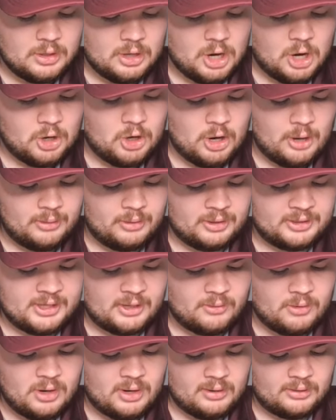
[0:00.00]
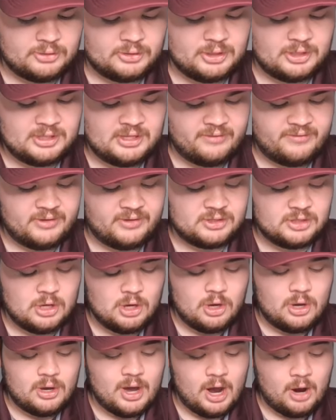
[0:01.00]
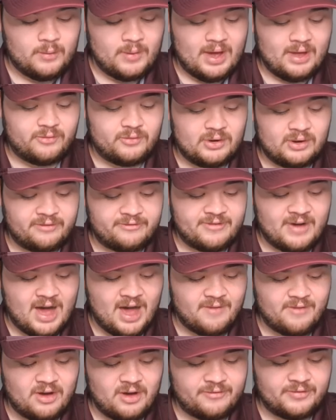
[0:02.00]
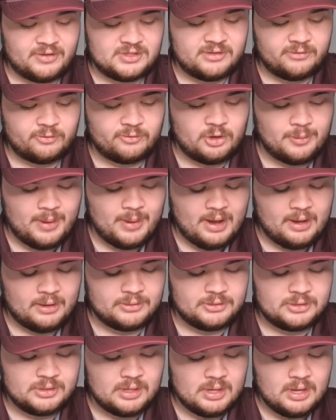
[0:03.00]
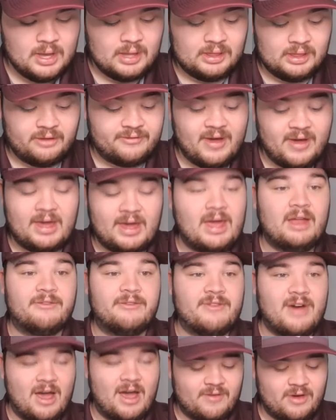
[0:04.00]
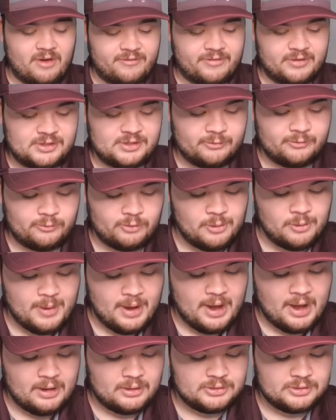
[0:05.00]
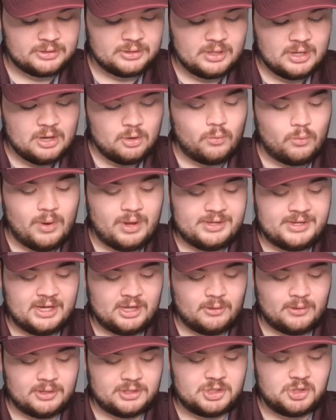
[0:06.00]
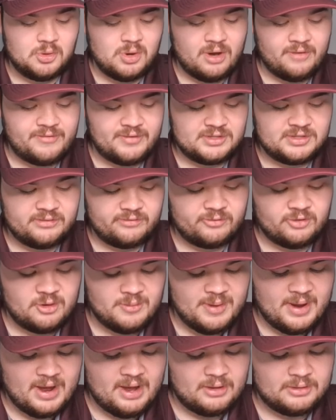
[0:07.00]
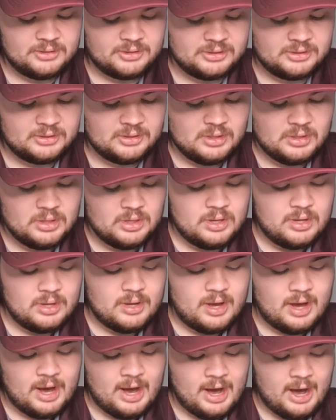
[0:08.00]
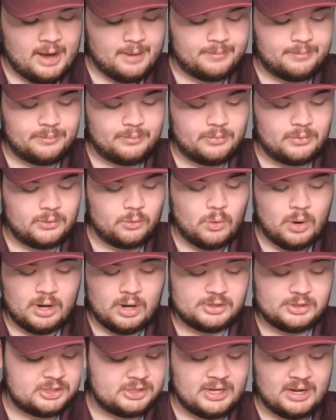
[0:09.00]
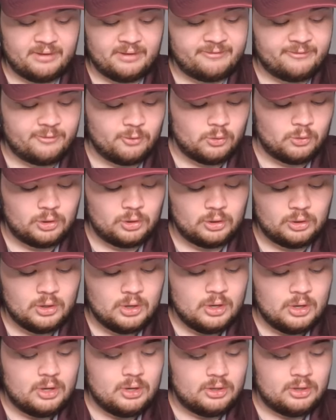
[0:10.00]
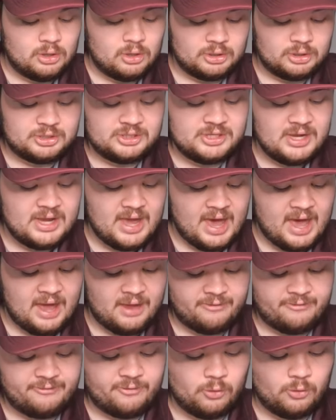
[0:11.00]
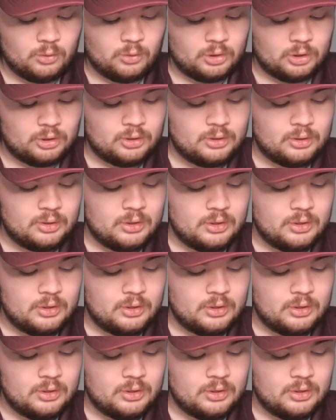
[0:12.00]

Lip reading: Oh, no, I looked at it wrong. I was looking at defense. Radford had five offensive rebounds. Levesque had five offensive rebounds. Wade Taylor had two offensive rebounds. Washington had four. Garcia had four.